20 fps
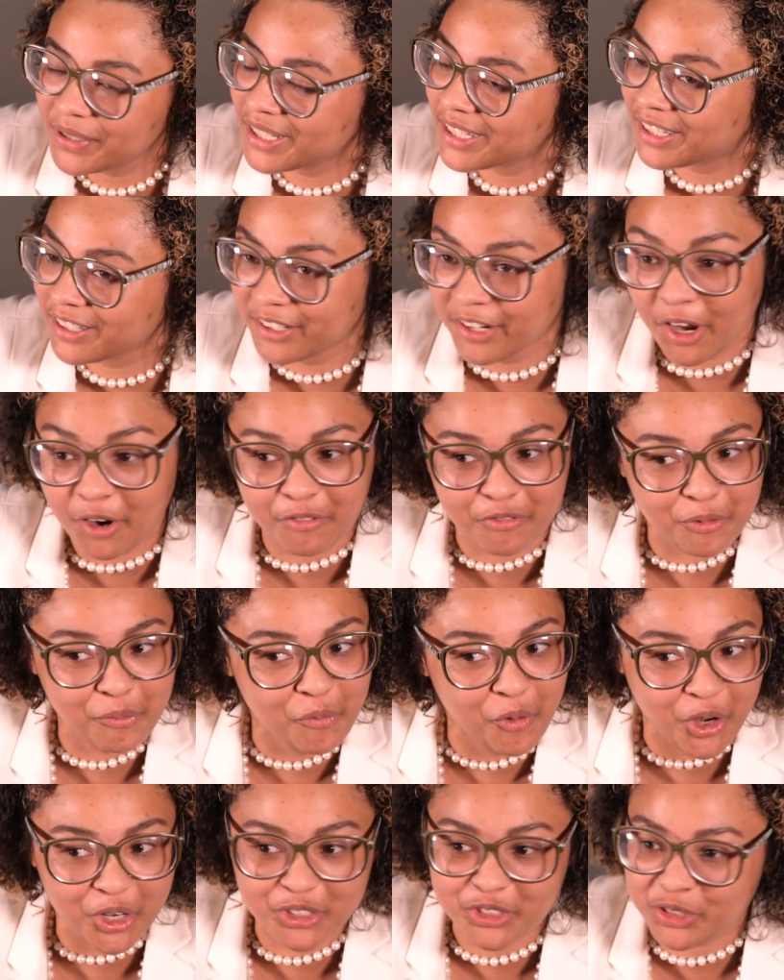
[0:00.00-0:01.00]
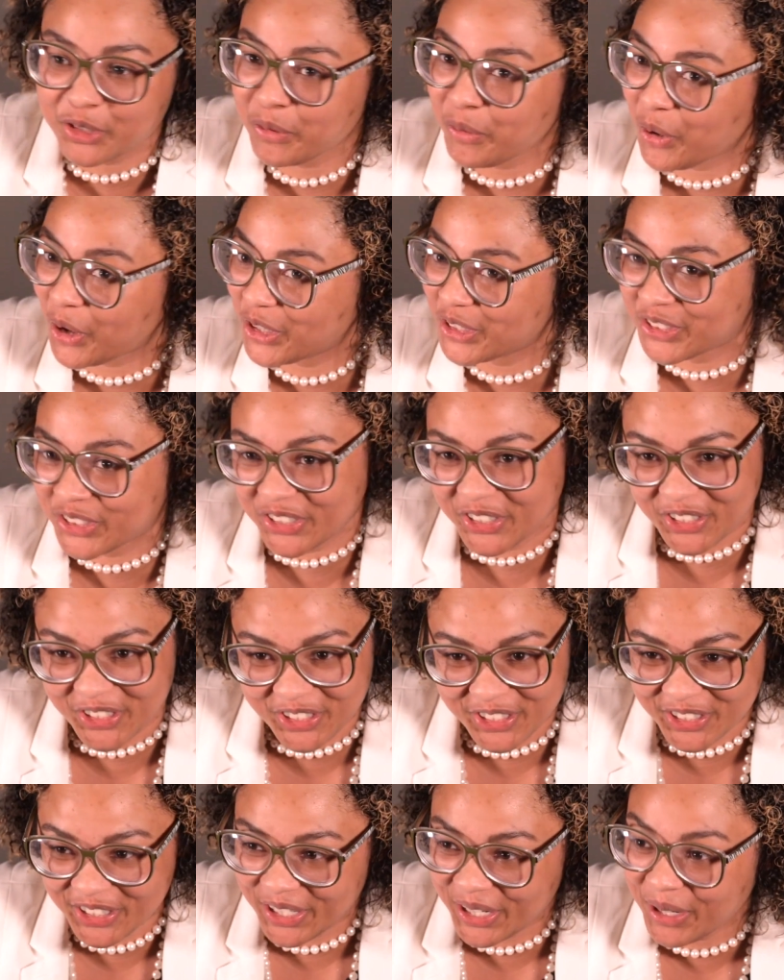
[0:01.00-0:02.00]
it could go from worse to worser,
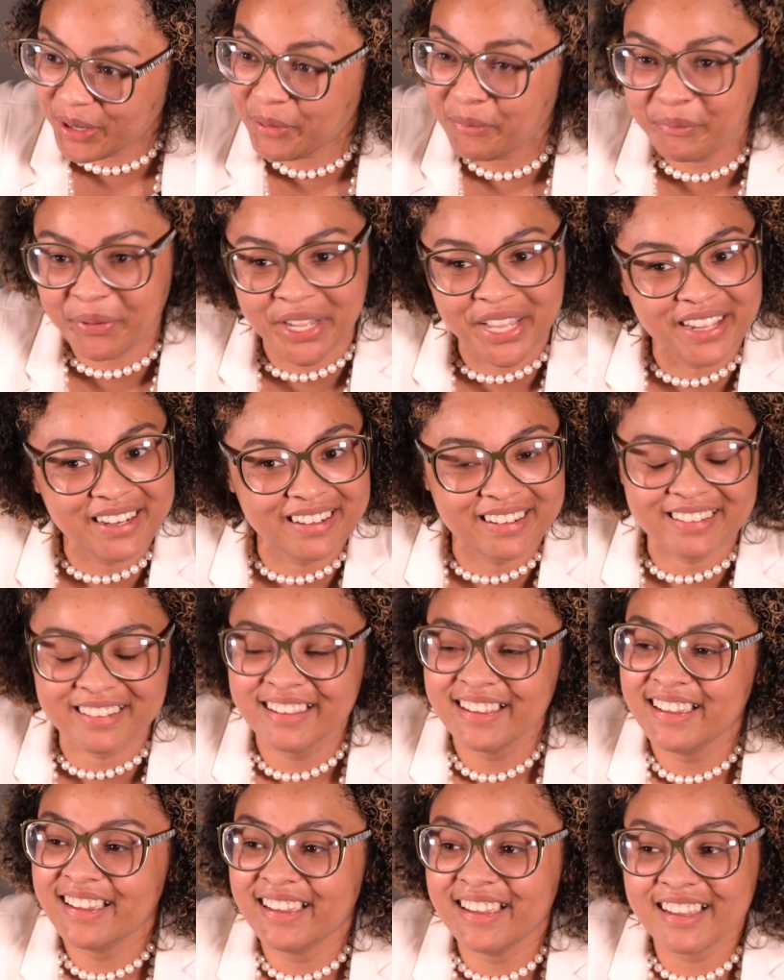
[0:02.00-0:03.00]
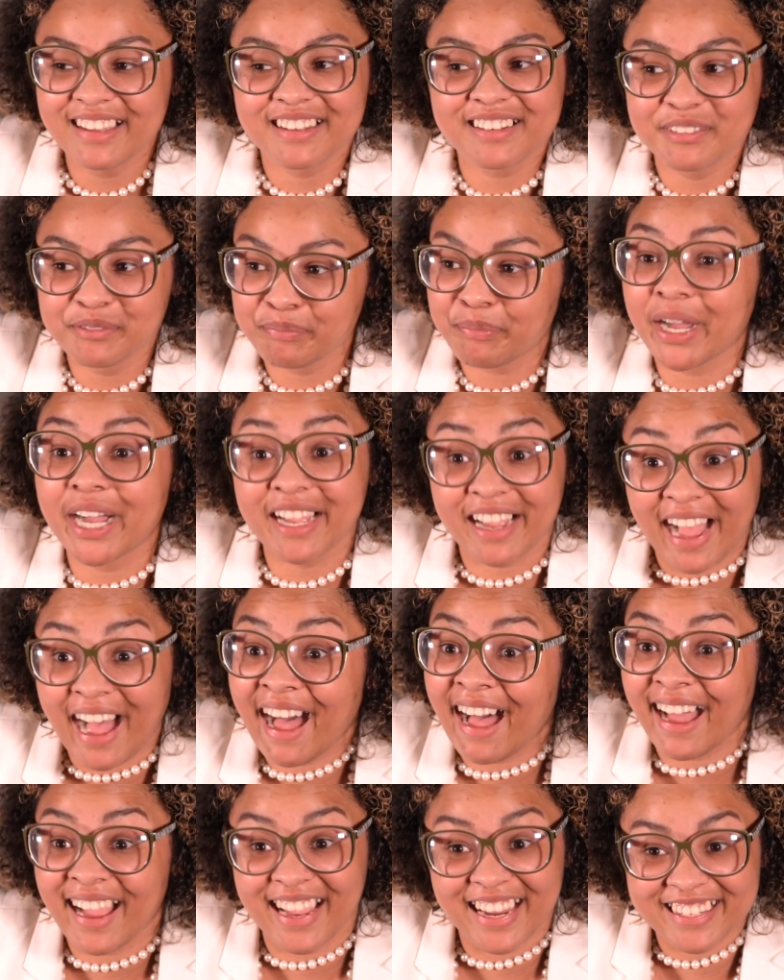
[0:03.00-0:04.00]
you know, but
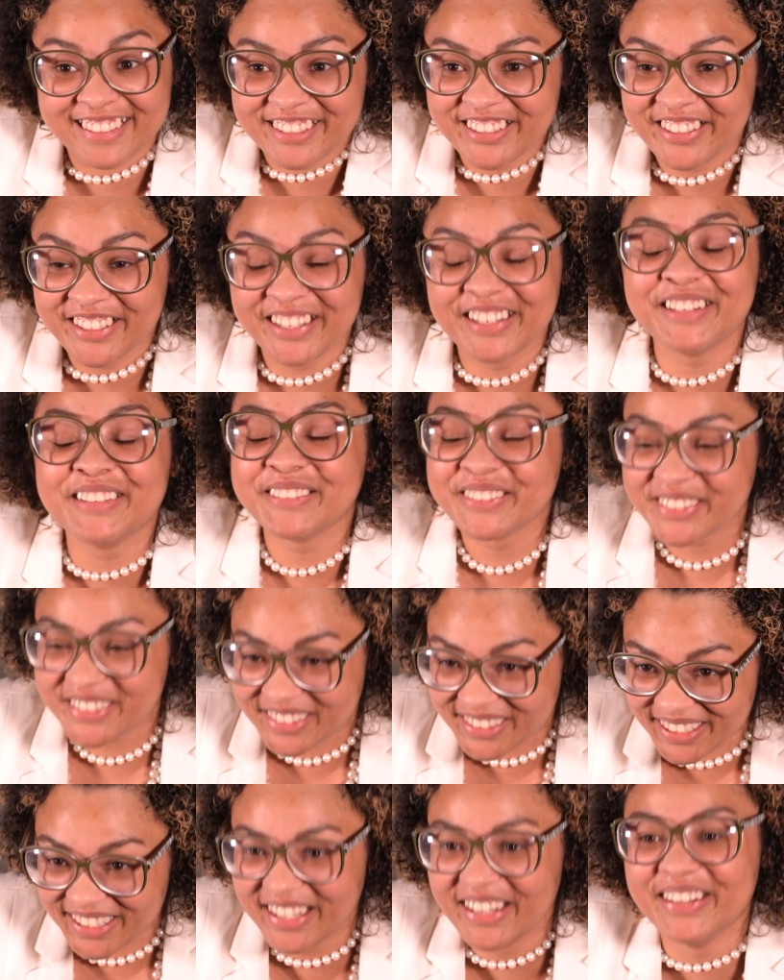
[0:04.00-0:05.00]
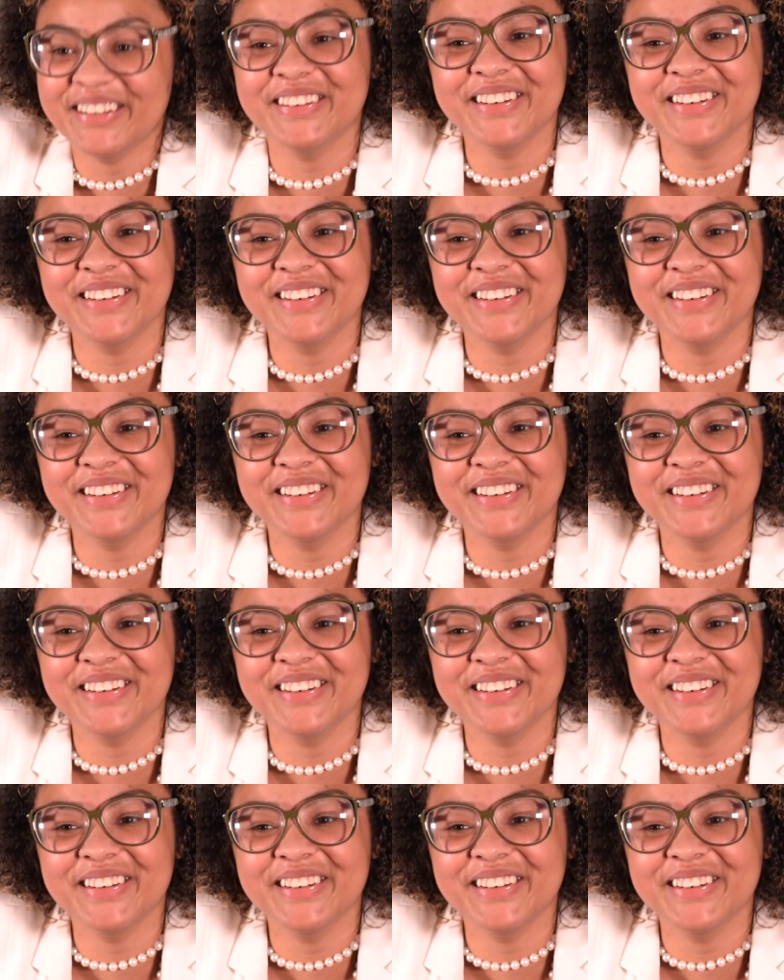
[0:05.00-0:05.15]
God, you know, so